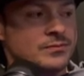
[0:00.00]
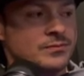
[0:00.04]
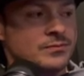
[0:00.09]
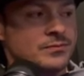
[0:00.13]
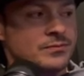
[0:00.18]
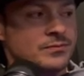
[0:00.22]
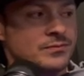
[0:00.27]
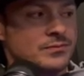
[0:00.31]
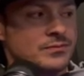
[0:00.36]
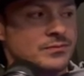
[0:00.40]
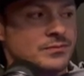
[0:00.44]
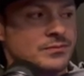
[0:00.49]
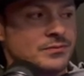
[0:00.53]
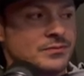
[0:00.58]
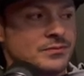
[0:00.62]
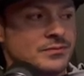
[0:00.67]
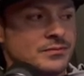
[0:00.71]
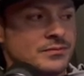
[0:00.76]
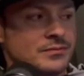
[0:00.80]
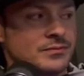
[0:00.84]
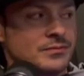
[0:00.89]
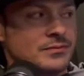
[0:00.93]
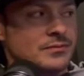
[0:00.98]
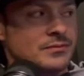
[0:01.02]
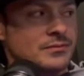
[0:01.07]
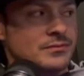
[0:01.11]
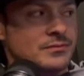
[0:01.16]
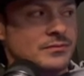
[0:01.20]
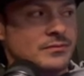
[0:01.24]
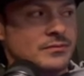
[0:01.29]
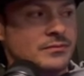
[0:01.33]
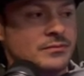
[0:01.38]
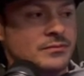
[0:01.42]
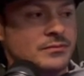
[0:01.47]

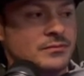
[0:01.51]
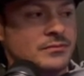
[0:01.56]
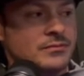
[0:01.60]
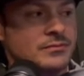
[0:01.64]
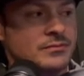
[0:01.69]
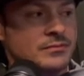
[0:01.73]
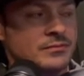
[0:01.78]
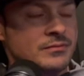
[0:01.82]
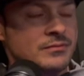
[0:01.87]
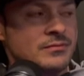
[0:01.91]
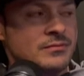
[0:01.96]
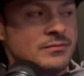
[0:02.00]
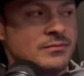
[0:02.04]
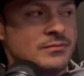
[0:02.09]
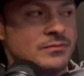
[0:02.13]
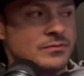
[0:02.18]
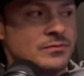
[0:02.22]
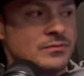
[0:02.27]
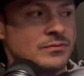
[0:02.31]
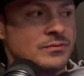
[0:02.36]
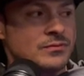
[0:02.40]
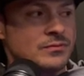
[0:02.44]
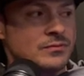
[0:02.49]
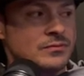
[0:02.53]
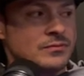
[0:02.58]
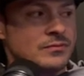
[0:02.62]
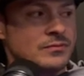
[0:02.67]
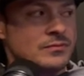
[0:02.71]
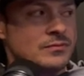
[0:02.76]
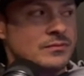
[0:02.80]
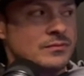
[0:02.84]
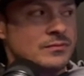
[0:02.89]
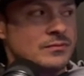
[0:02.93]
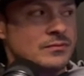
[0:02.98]

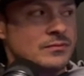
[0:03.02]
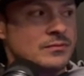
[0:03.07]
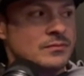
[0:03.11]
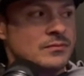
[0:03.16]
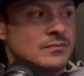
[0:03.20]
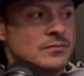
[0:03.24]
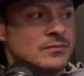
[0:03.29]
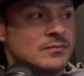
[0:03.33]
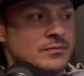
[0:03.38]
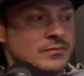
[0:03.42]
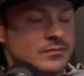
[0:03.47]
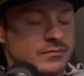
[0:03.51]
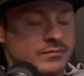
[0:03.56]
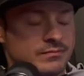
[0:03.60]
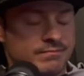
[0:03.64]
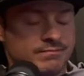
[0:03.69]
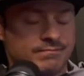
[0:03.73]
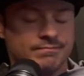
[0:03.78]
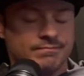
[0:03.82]
(not speaking)